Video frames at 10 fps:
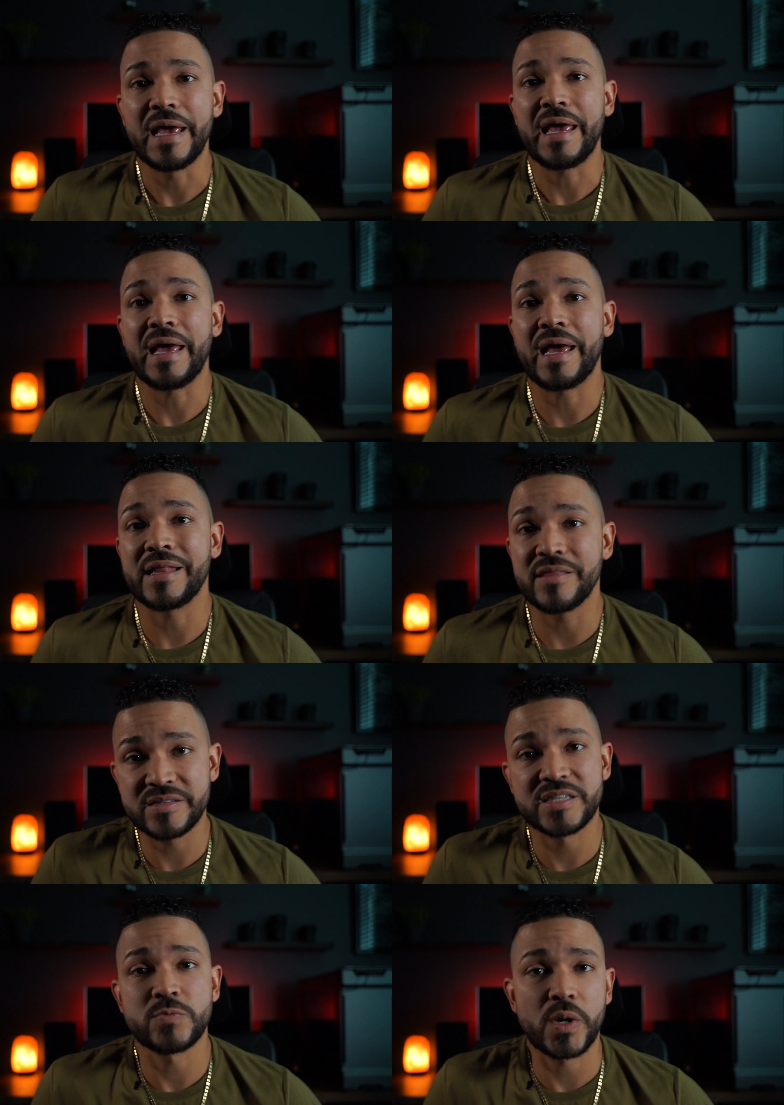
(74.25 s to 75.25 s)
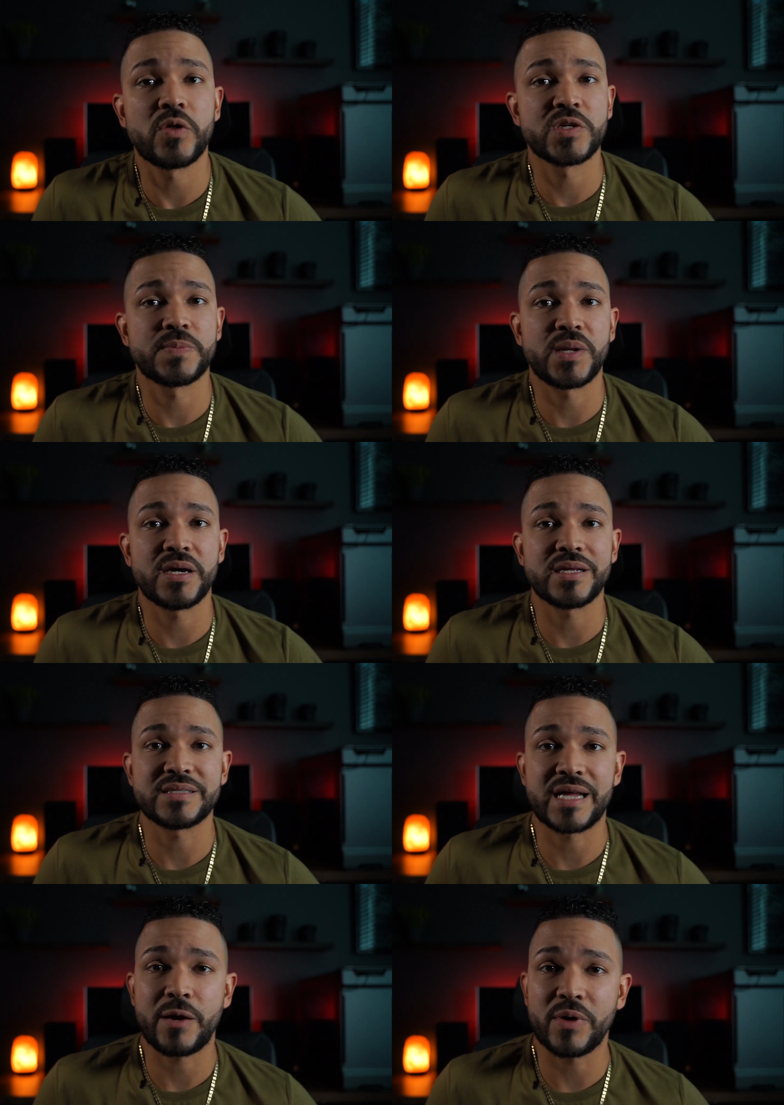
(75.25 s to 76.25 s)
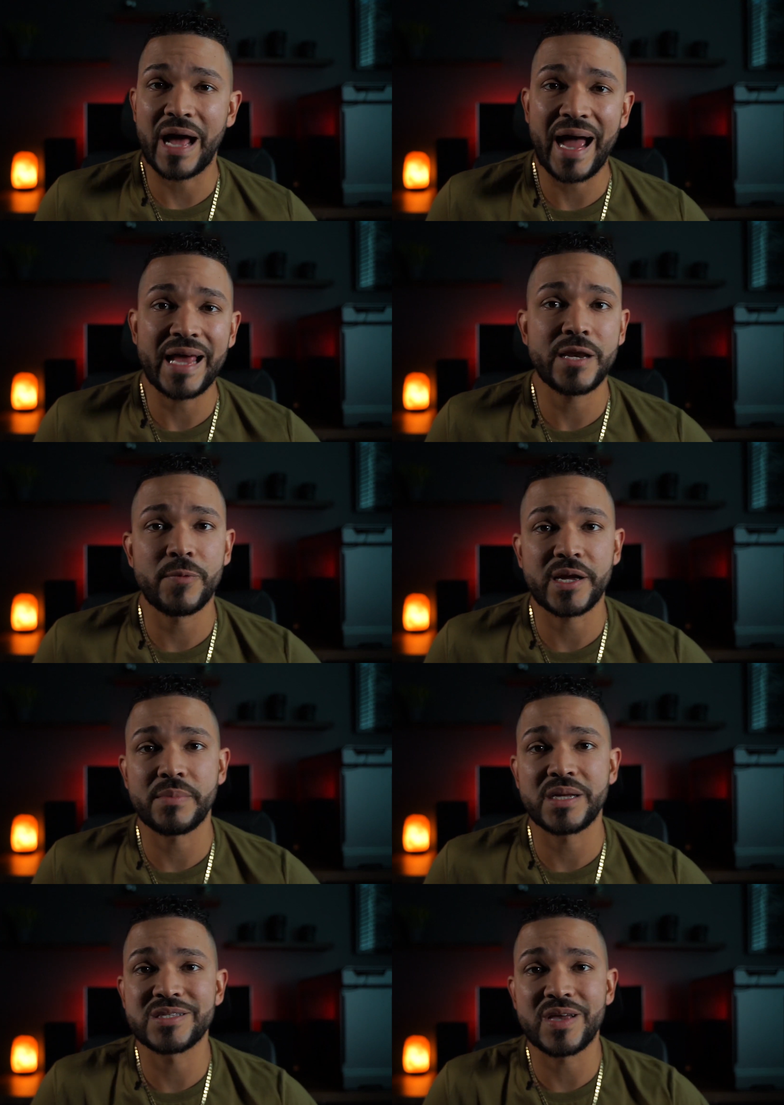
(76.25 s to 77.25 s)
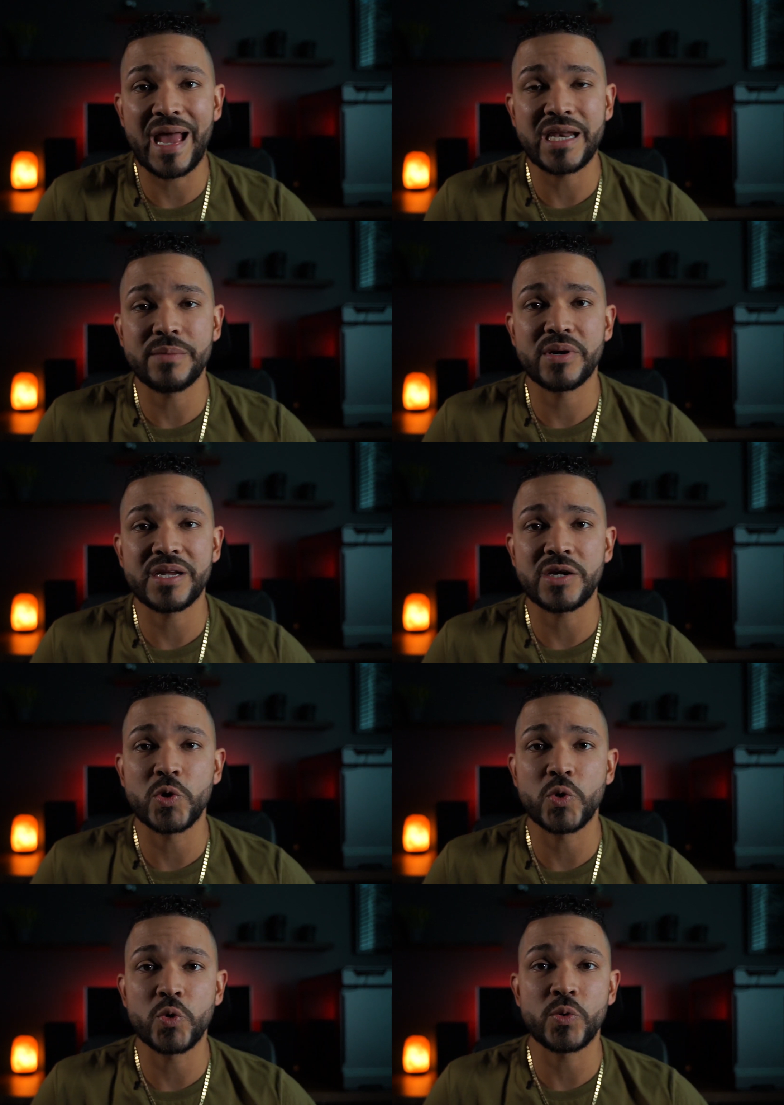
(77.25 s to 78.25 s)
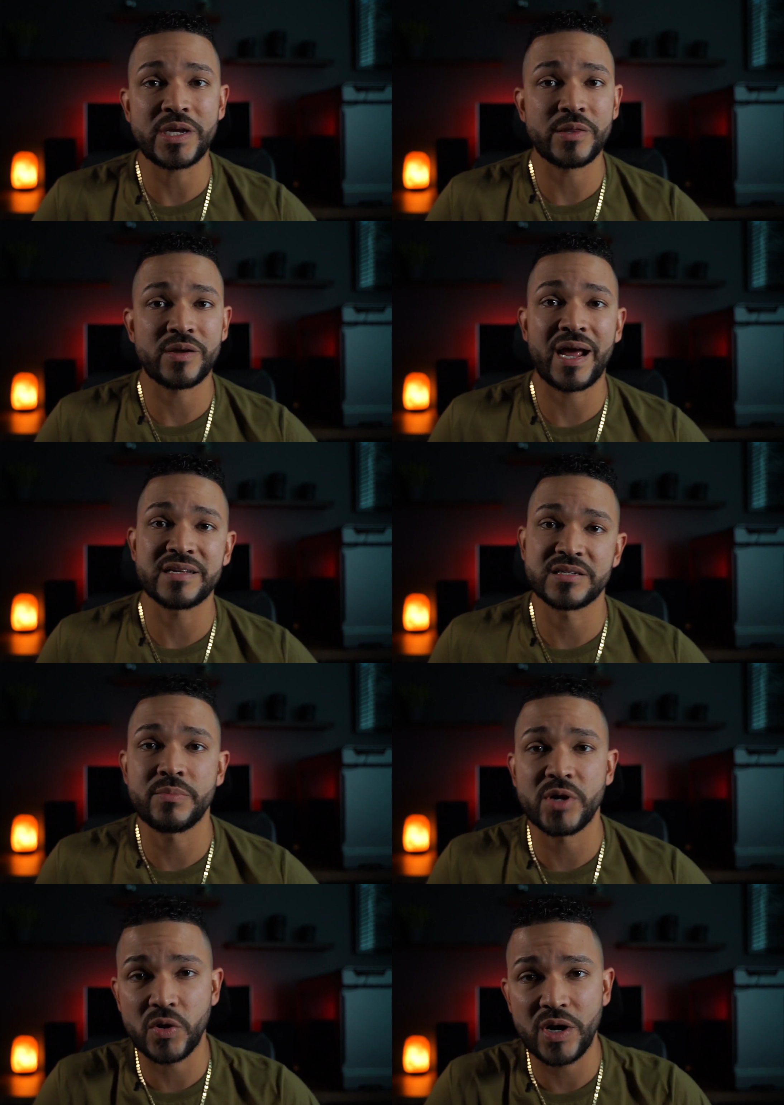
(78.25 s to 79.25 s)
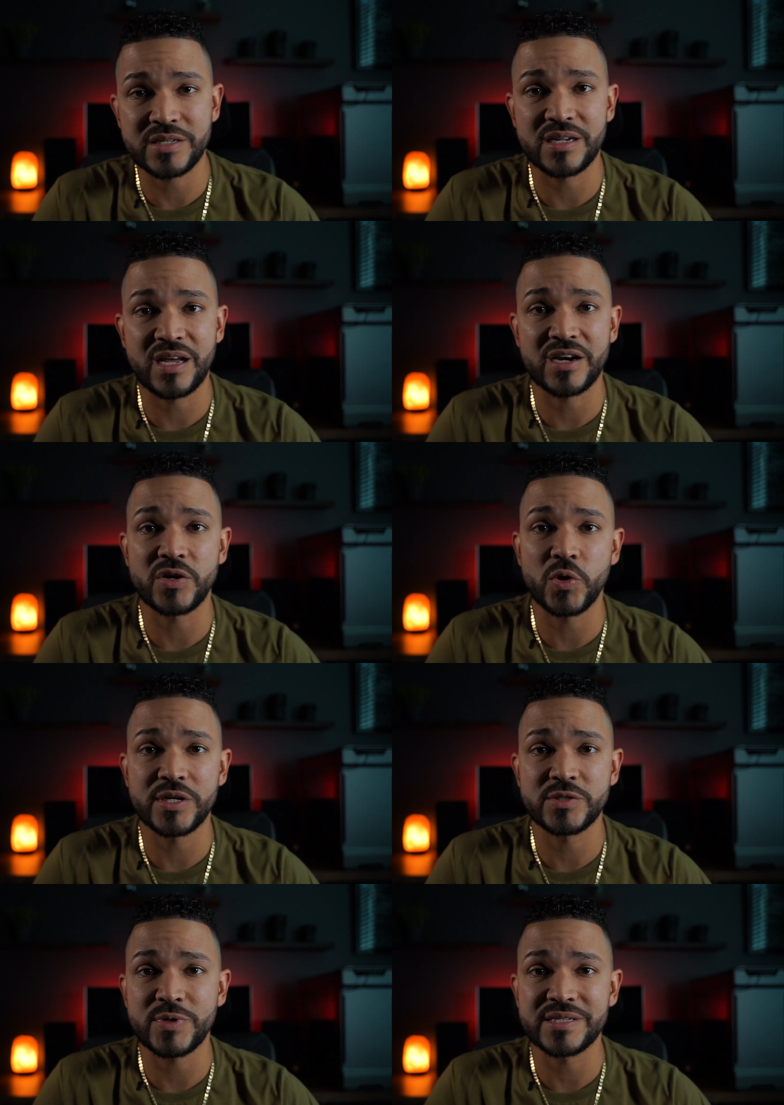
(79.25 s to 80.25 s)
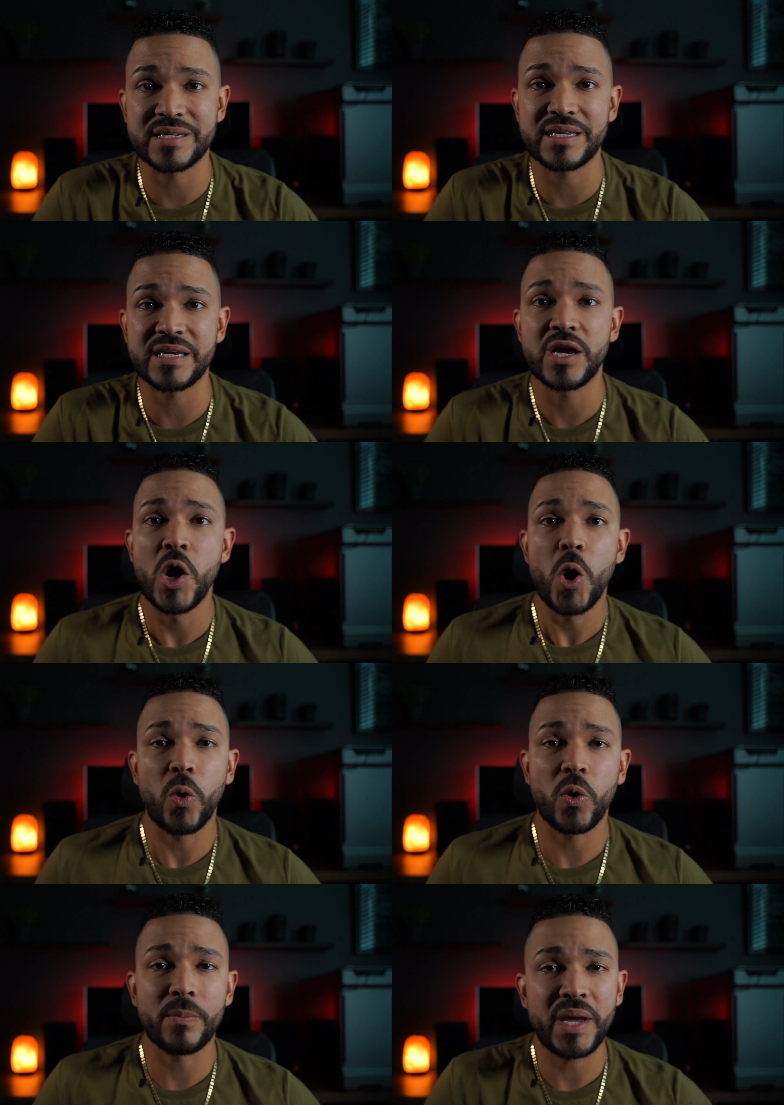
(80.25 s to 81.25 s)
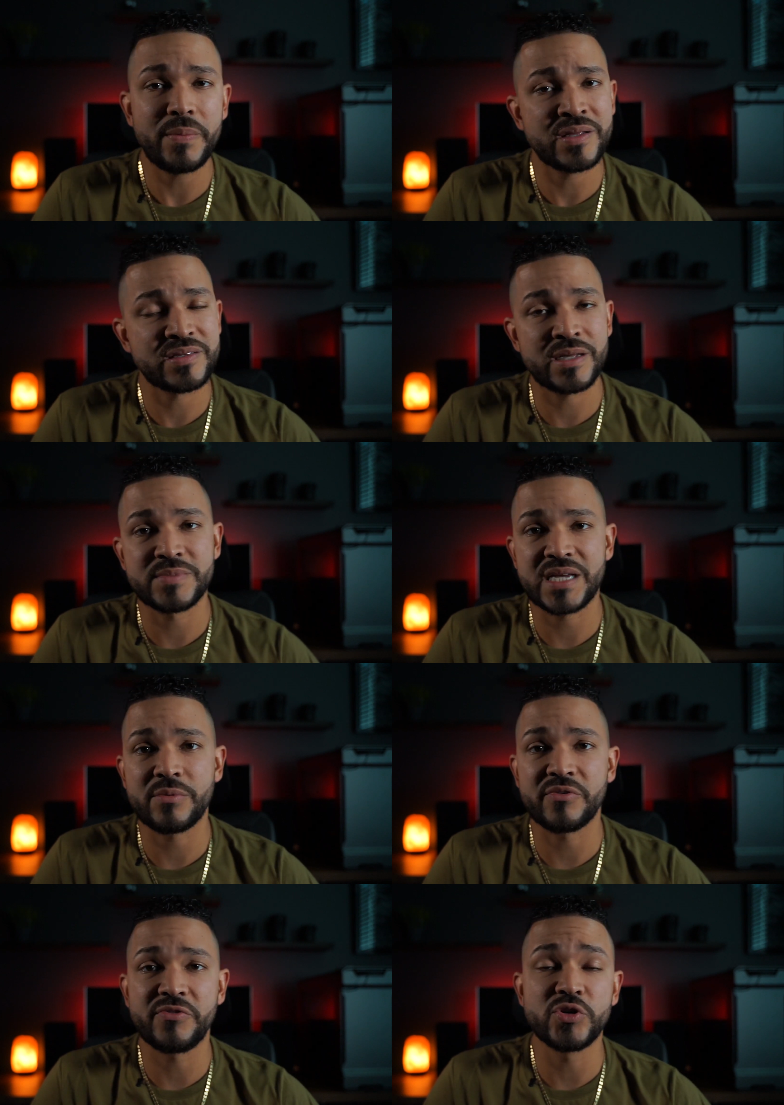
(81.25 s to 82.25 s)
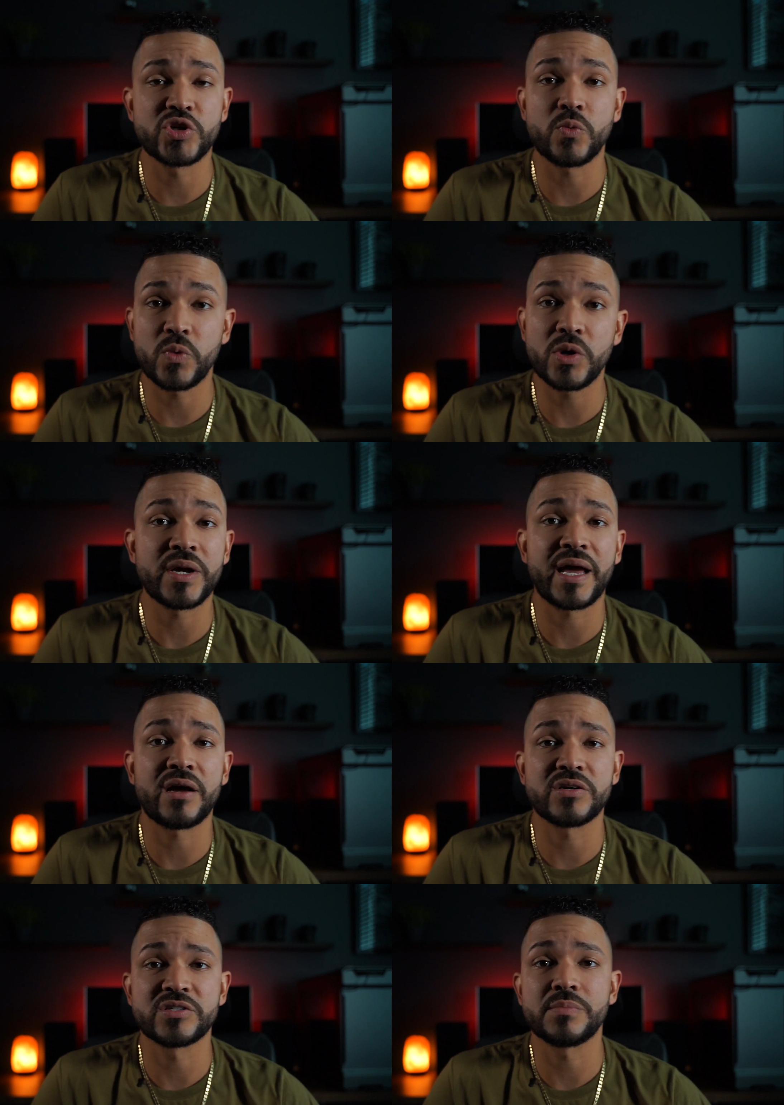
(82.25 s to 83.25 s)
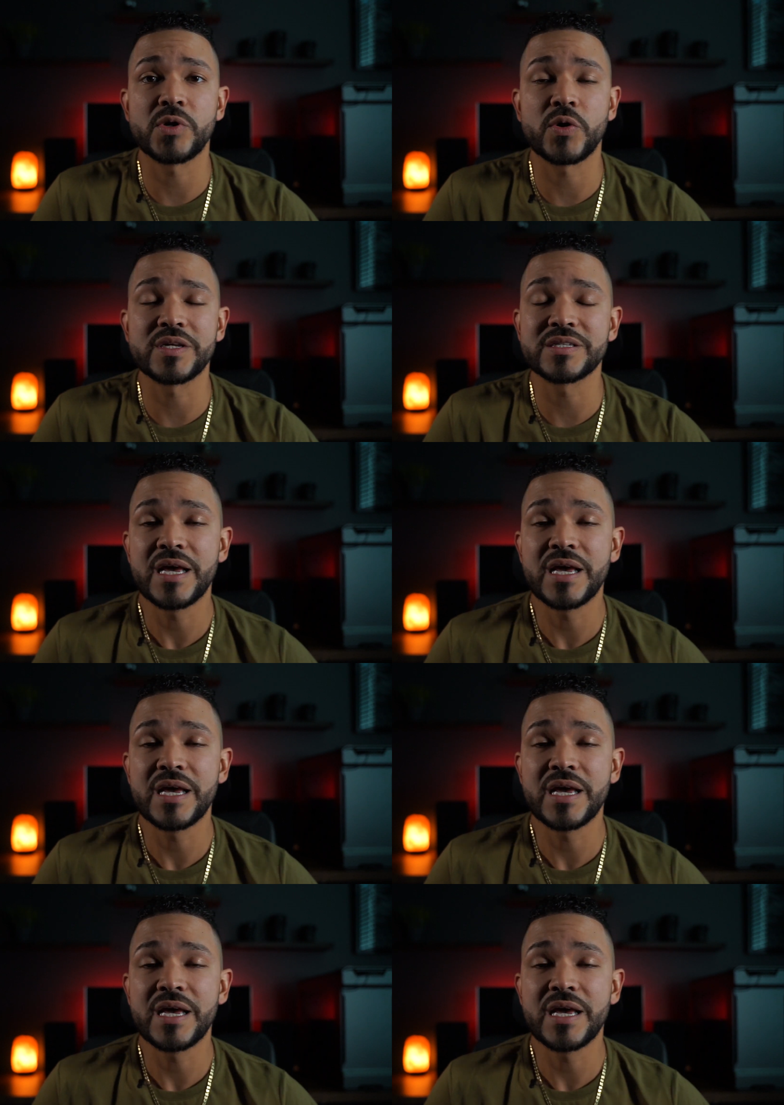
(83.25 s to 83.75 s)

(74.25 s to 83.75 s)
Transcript: And this is one of those plugins that I would highly recommend to anybody who either has come across a lot of noise recently or maybe in some time or future will encounter some noise.